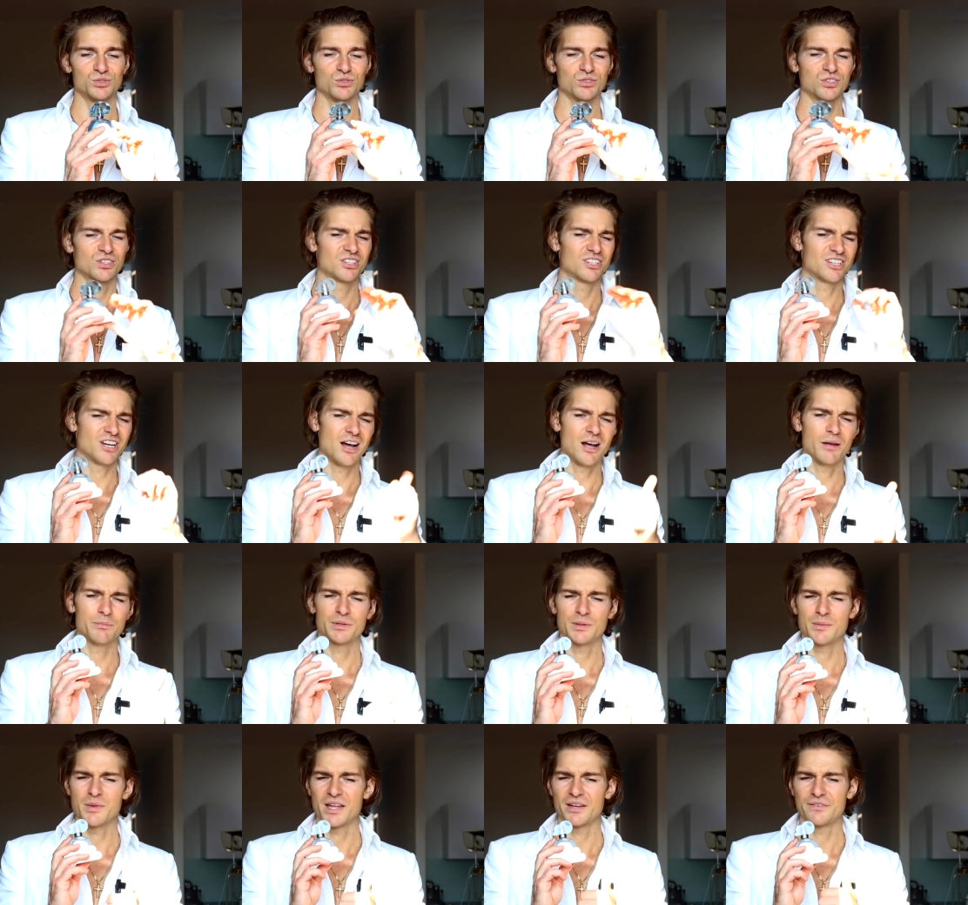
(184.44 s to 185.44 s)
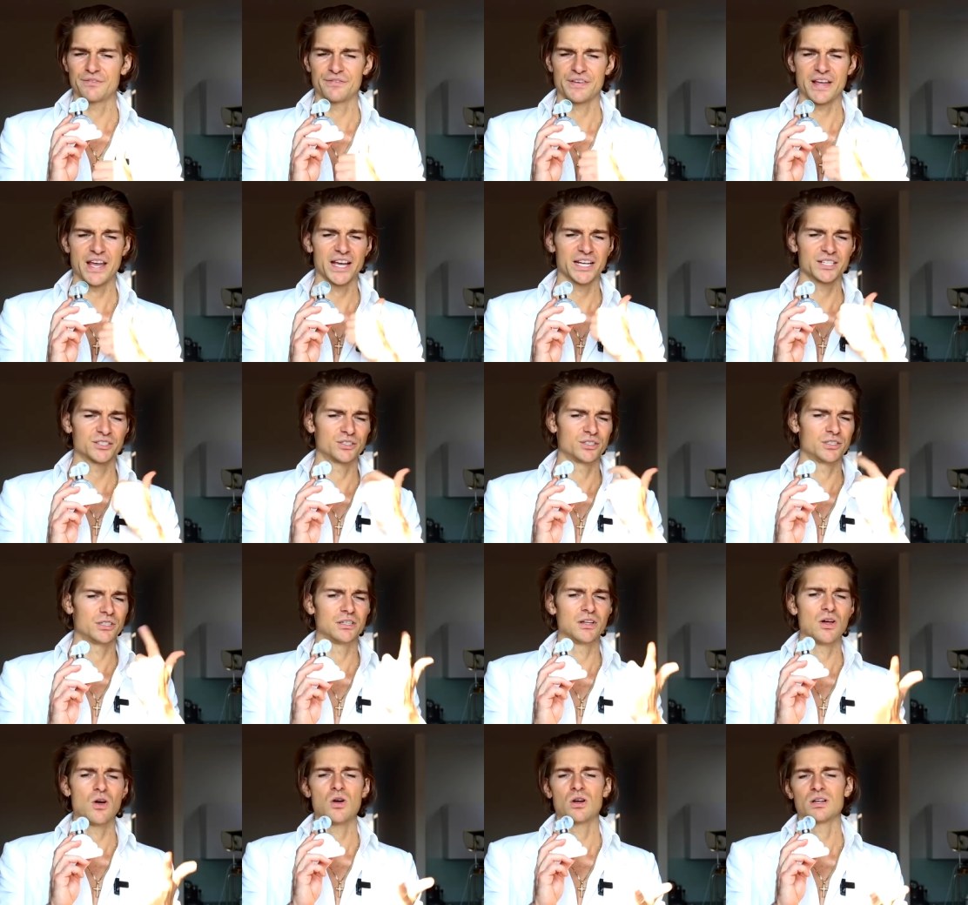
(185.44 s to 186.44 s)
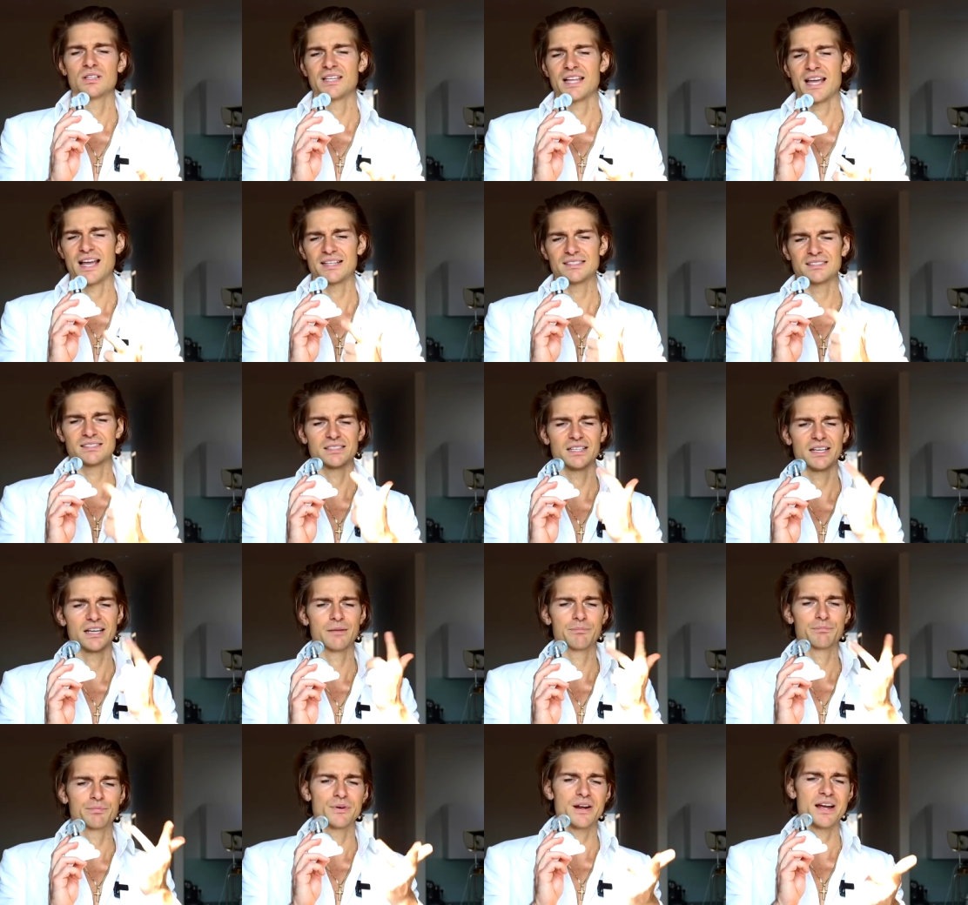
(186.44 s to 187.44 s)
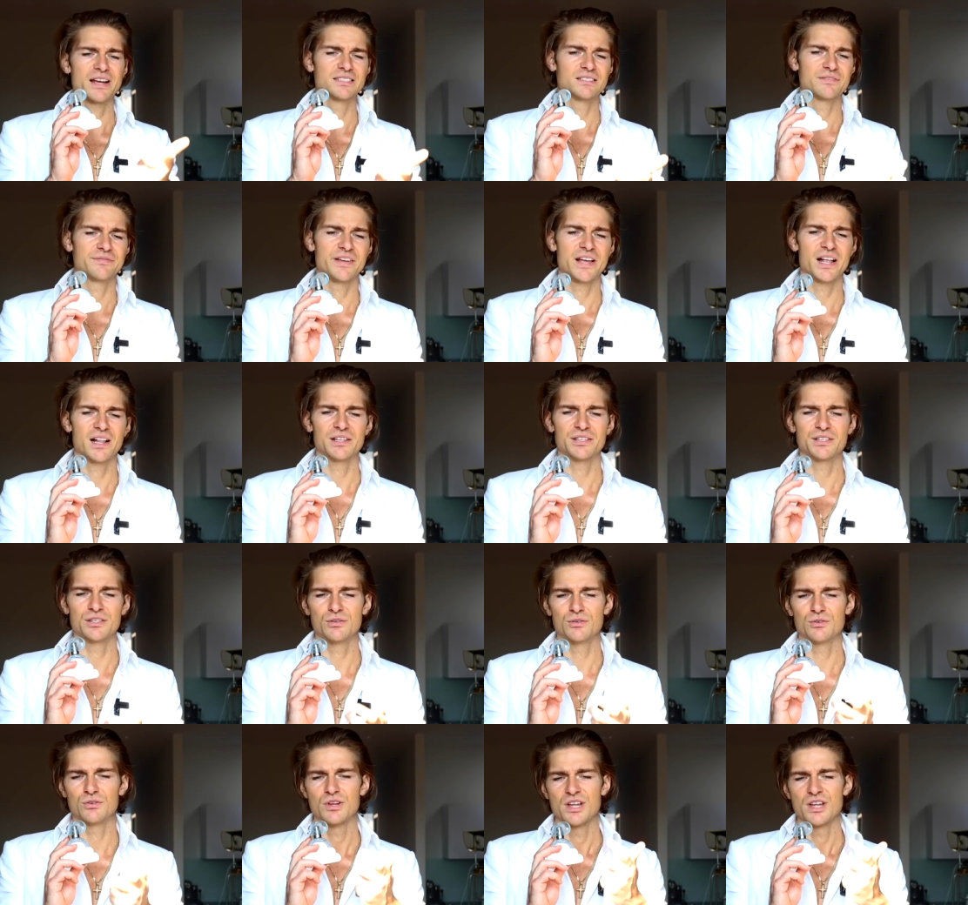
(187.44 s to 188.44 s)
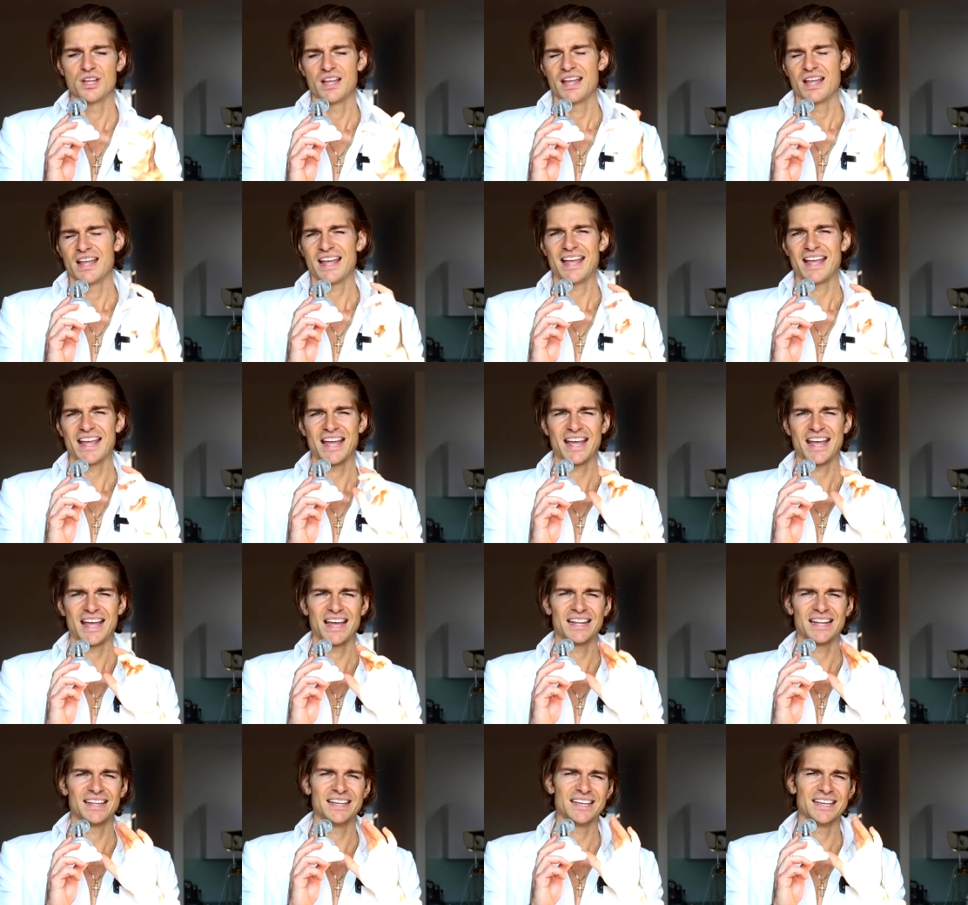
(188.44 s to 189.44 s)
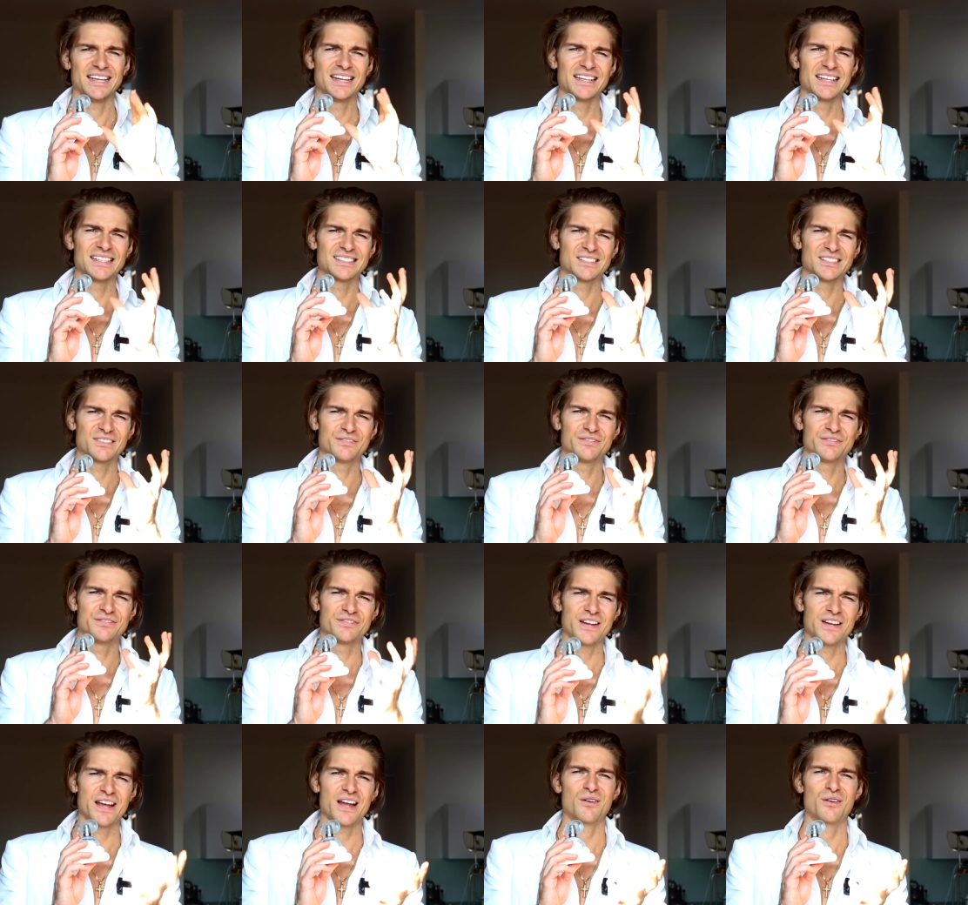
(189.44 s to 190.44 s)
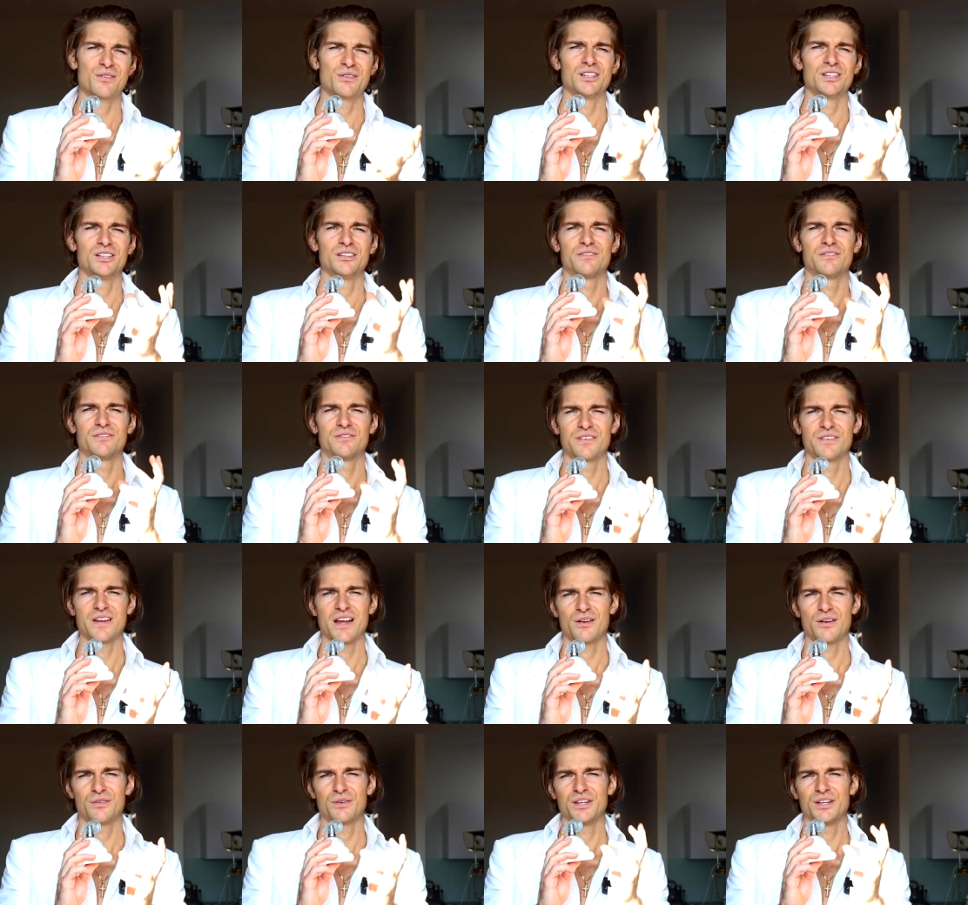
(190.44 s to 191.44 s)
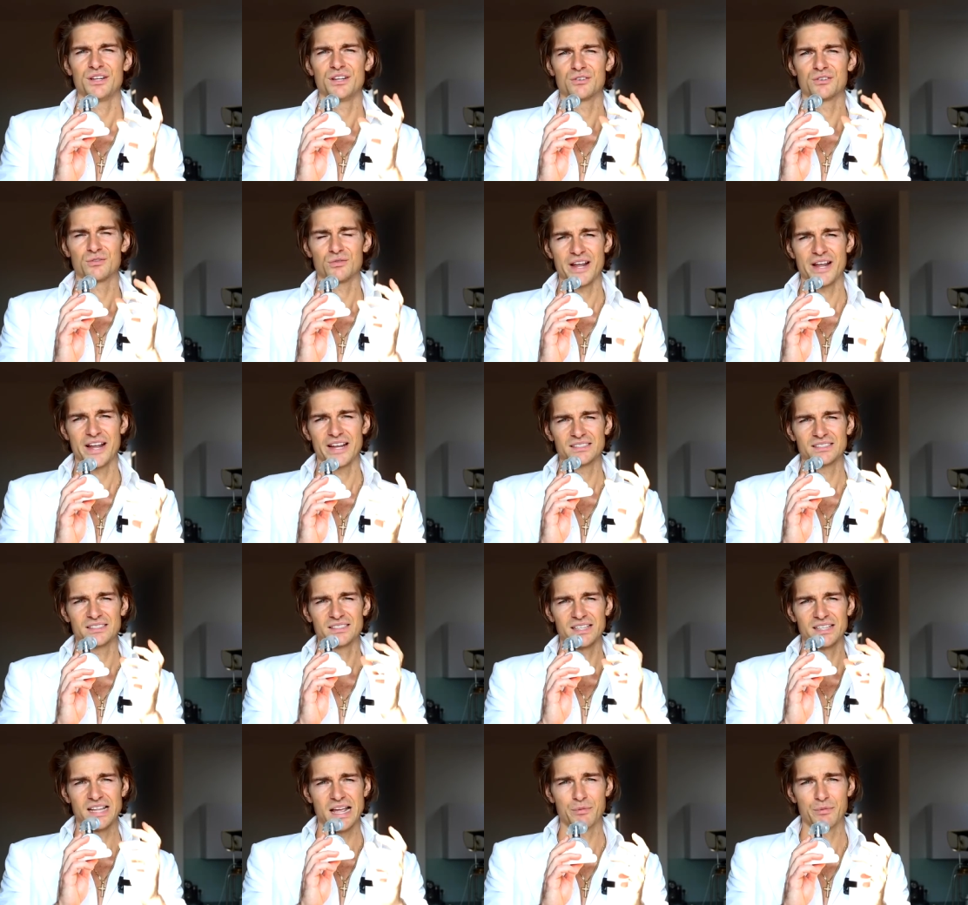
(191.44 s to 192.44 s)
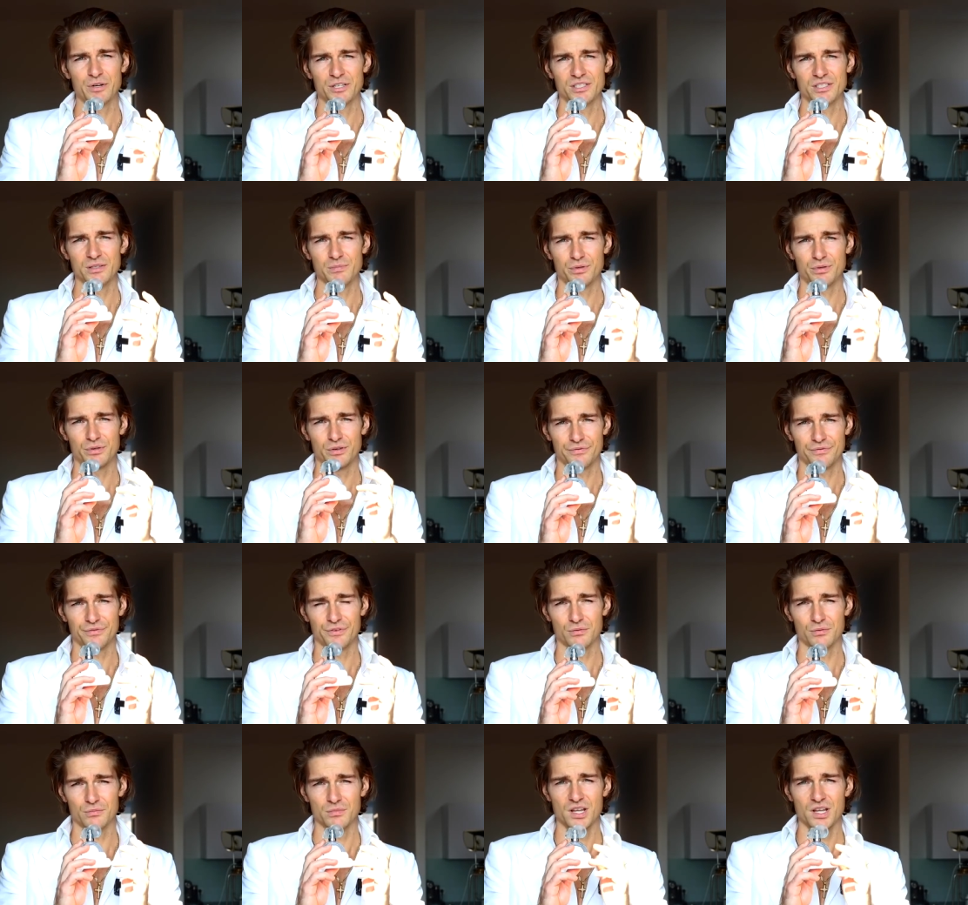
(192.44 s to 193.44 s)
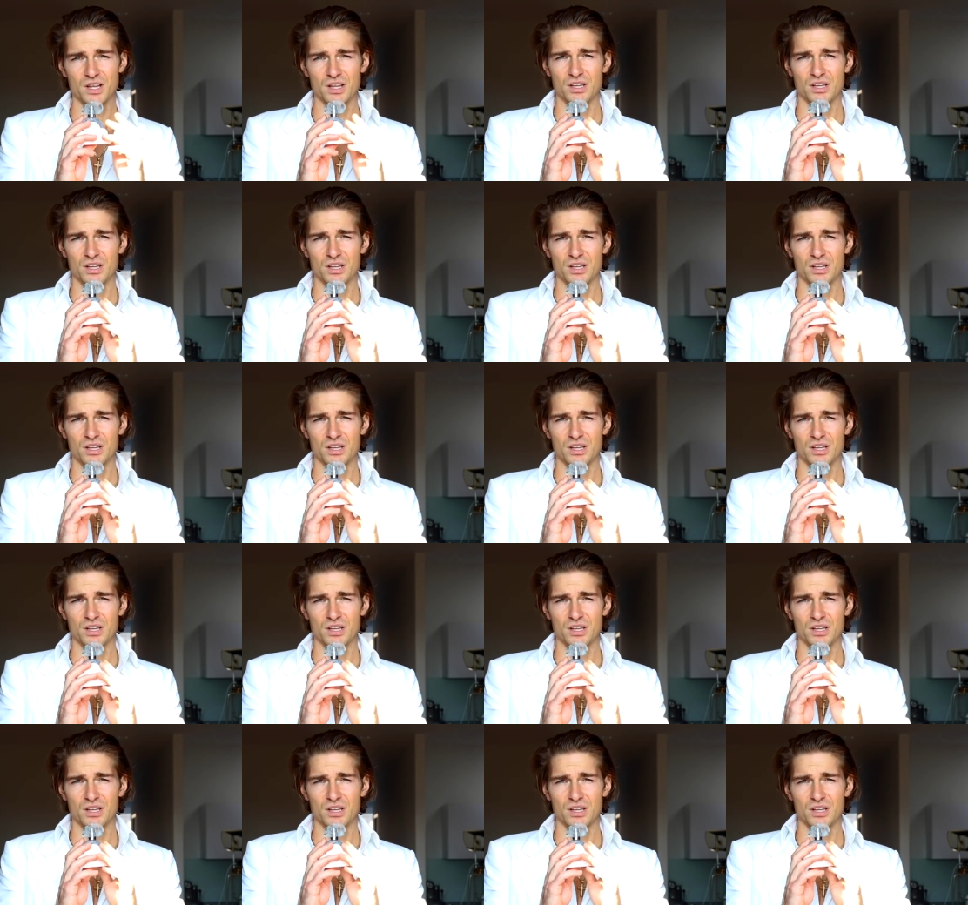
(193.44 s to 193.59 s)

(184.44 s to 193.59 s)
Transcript: to compliment factor, long lasting, price value, and it is a very, very great celebrity perfume.